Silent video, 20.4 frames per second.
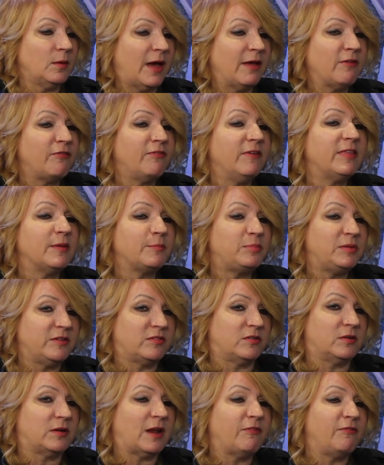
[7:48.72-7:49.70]
I feel that
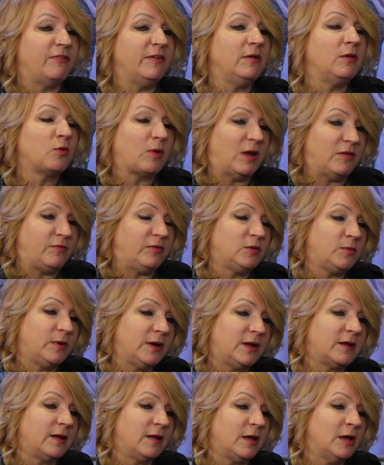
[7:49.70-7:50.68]
Blizzard, I feel grateful to
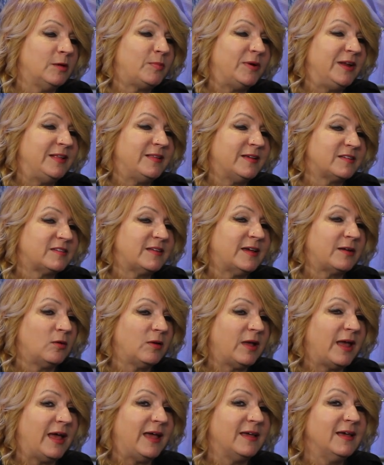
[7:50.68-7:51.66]
work at a company that said,
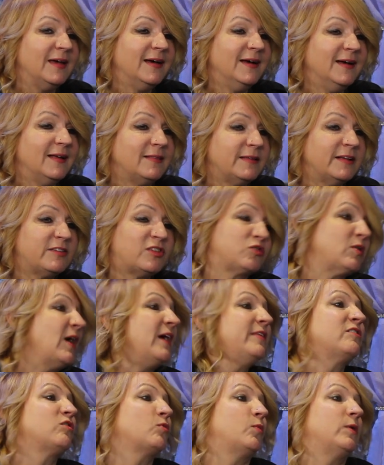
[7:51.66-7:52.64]
okay, let's
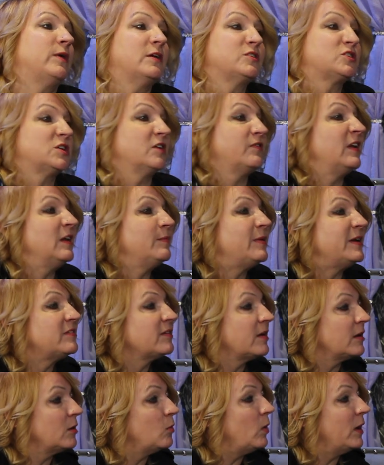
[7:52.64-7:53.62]
try this. We're not sure if
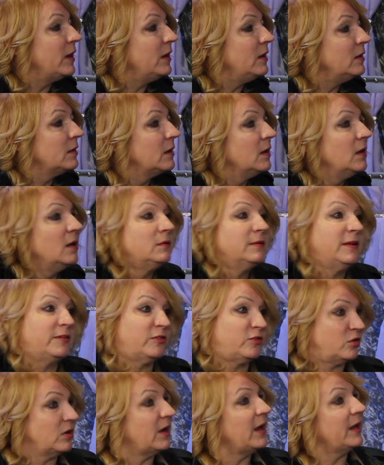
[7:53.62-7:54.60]
anybody's gonna want it,
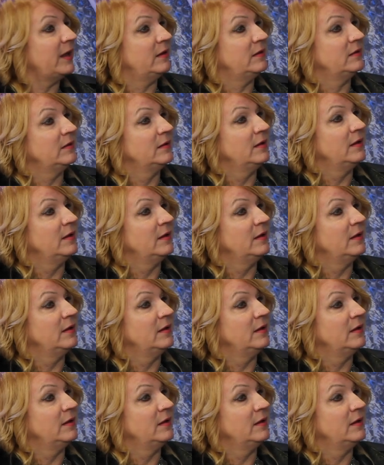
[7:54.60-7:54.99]
let's try it.